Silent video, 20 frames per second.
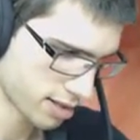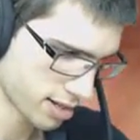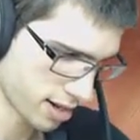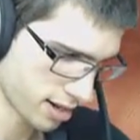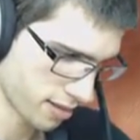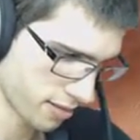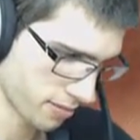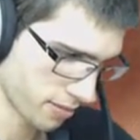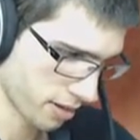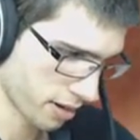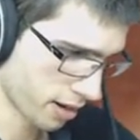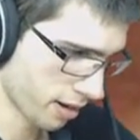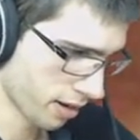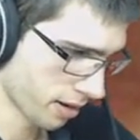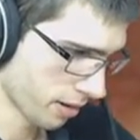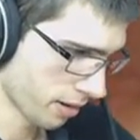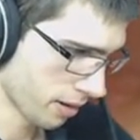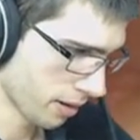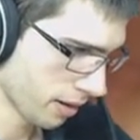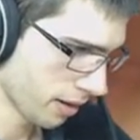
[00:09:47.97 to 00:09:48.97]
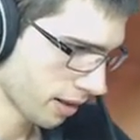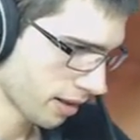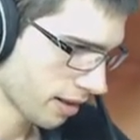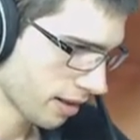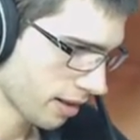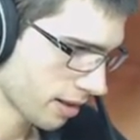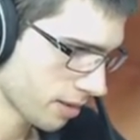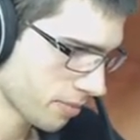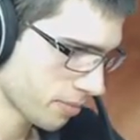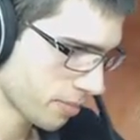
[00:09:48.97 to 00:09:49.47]
the set.
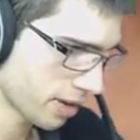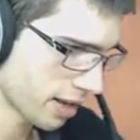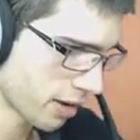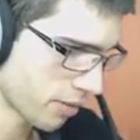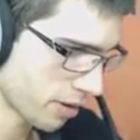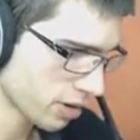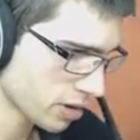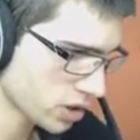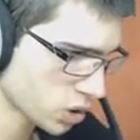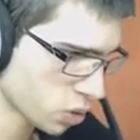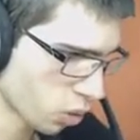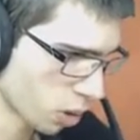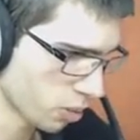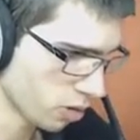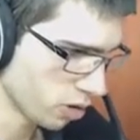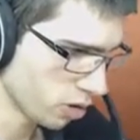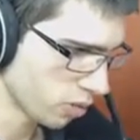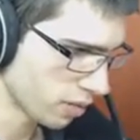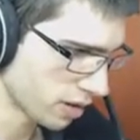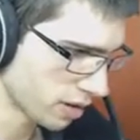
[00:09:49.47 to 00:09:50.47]
But yeah, we got Swablu